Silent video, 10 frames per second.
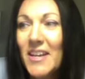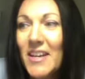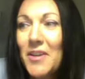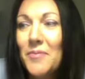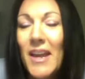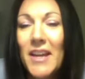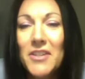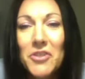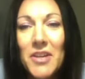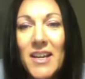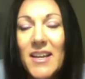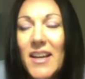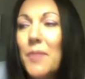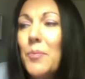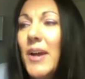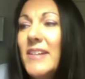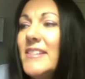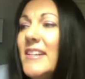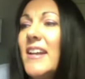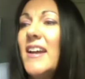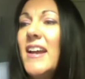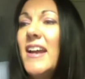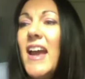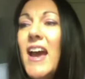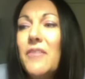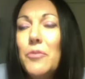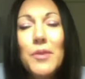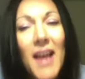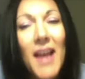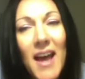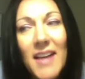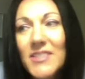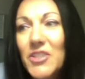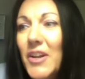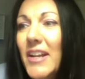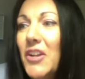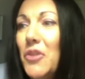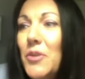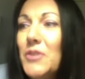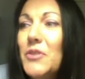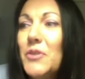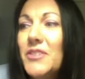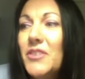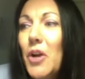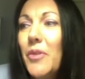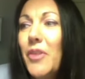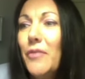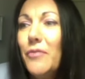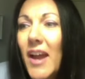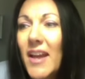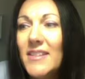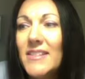Um, Andrea and Bryson and I have a blast creating new musicals along with our friends